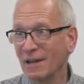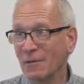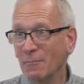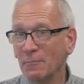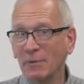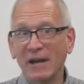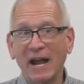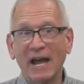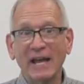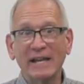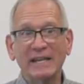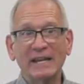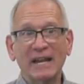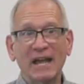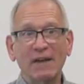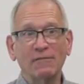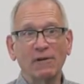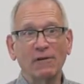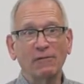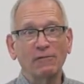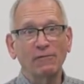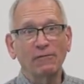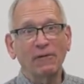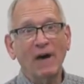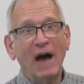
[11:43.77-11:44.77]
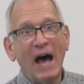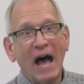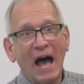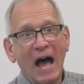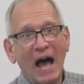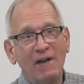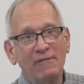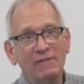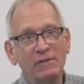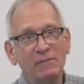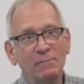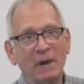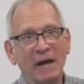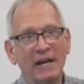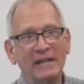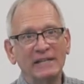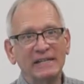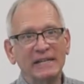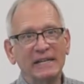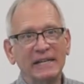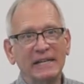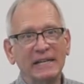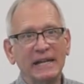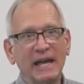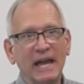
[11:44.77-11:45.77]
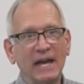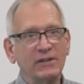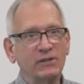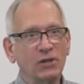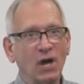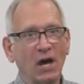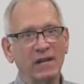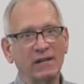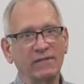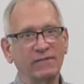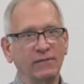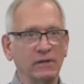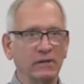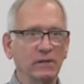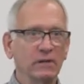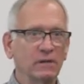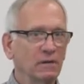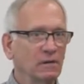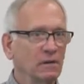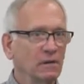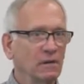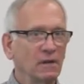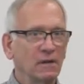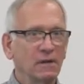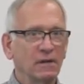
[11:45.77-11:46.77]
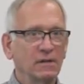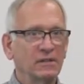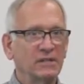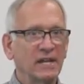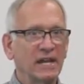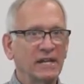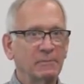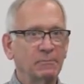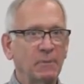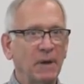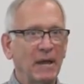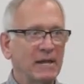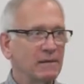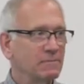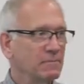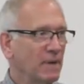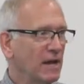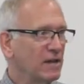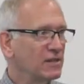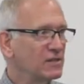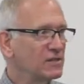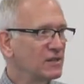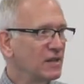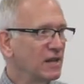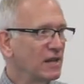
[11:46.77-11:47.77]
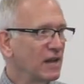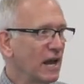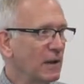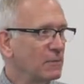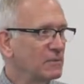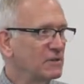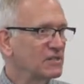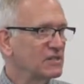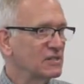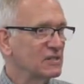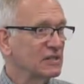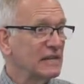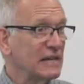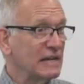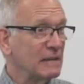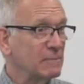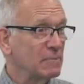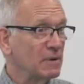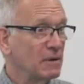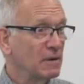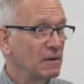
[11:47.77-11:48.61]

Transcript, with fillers: But I could have a five in my knee and not even take pain meds and I would sleep